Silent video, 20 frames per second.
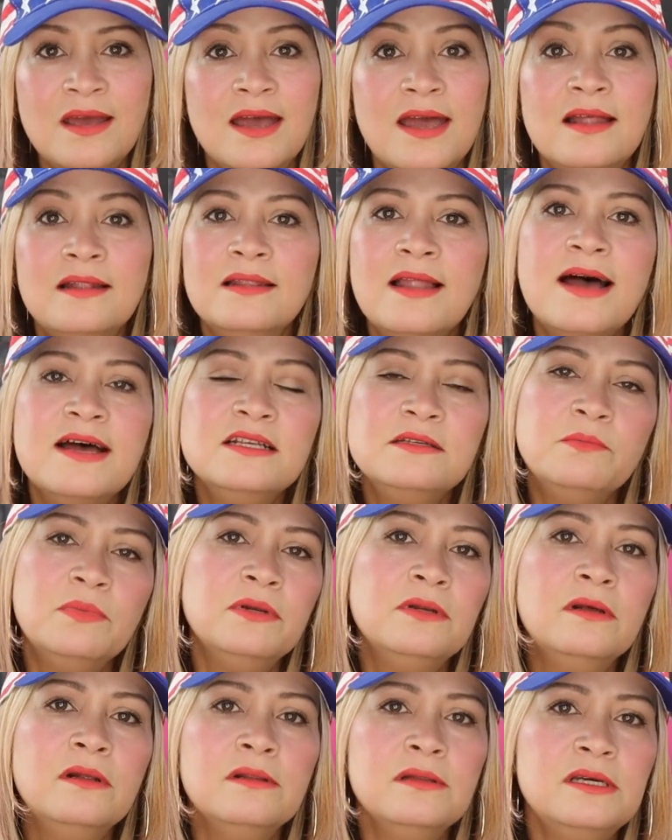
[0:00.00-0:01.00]
And last
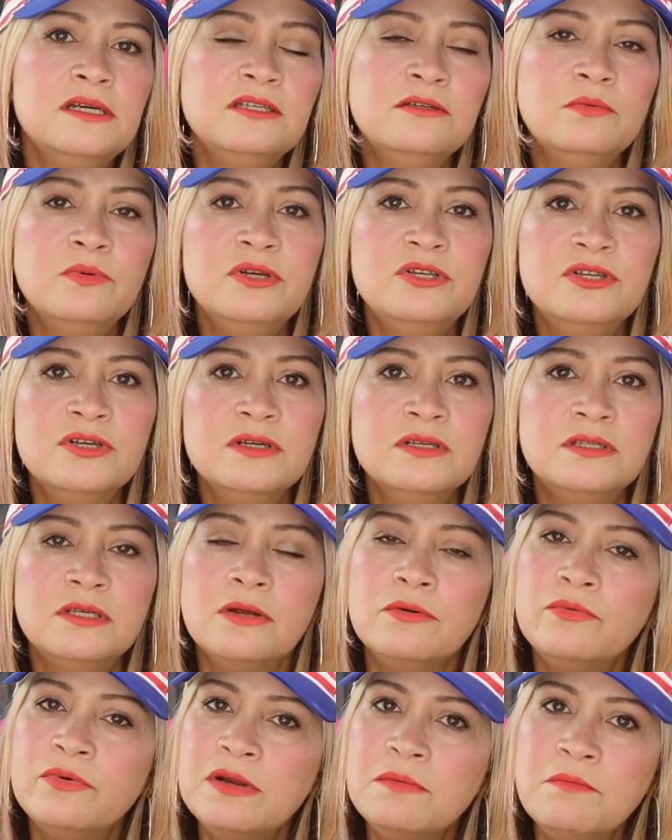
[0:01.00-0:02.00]
but not least, witches,
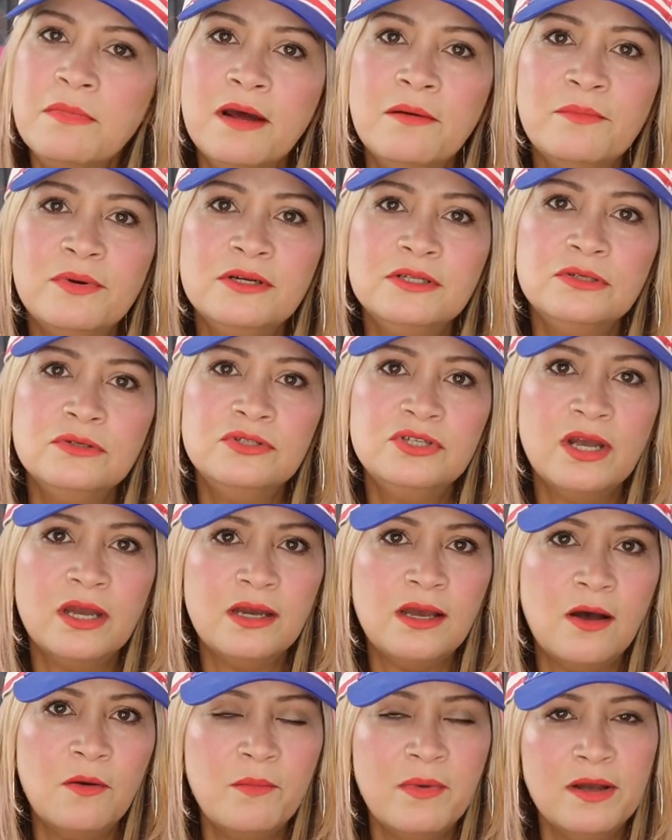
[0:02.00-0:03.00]
remember to
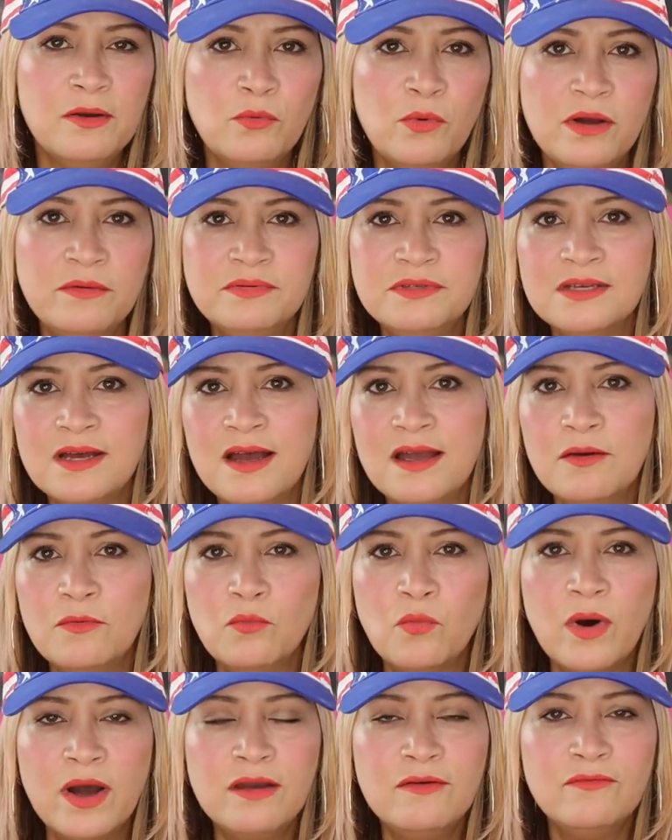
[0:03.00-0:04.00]
check out my website,
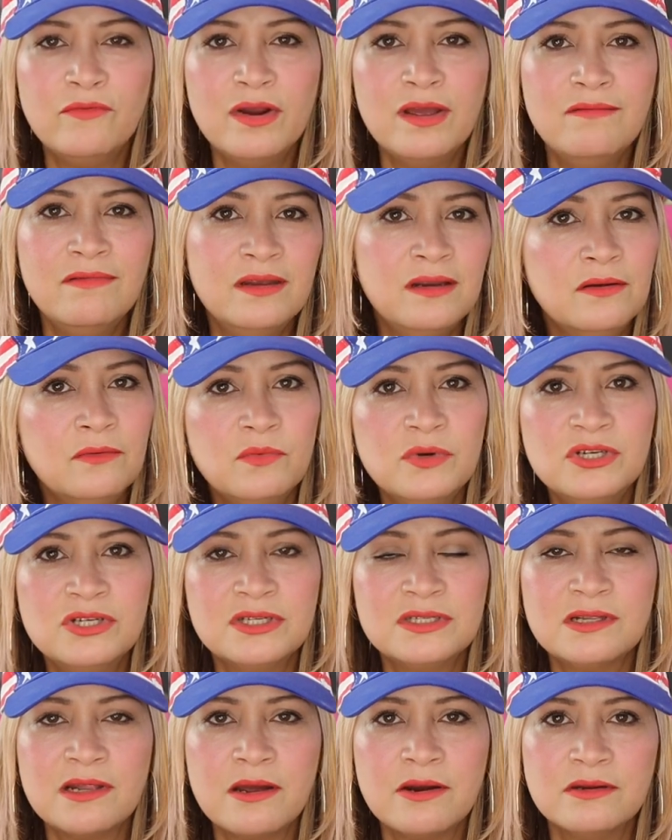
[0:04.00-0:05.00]

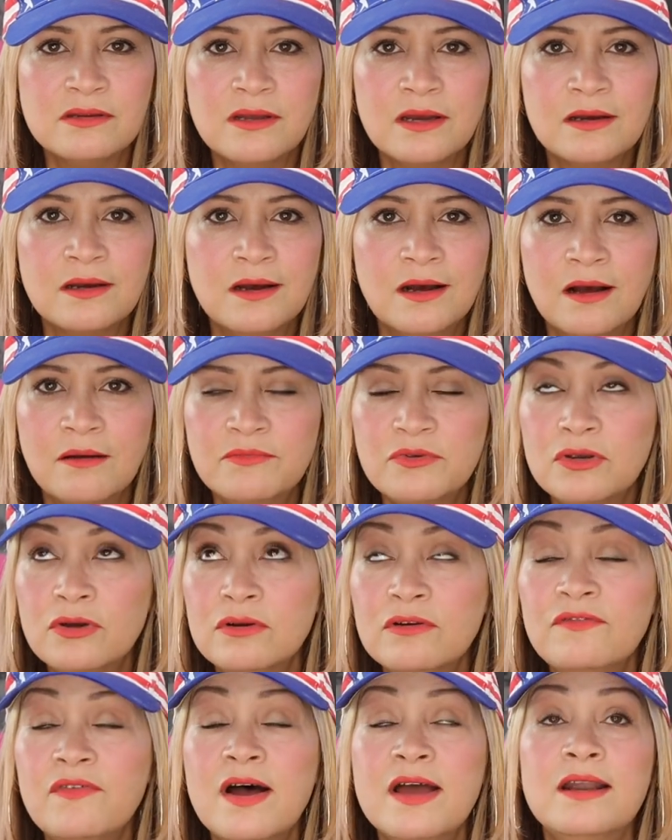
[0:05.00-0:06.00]
whiteravenandwitcheslair.com. You're
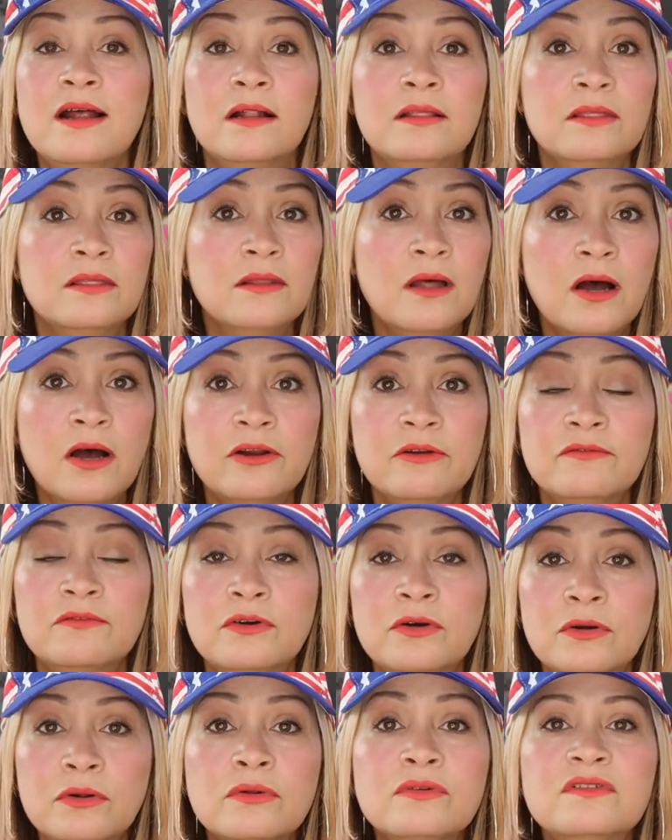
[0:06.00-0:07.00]
gonna find a lot of
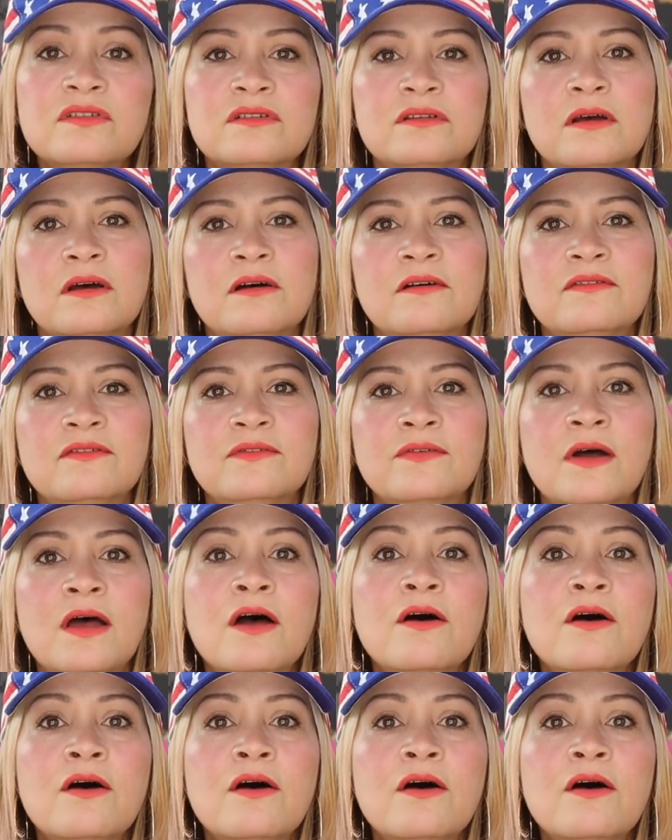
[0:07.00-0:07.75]
cool stuff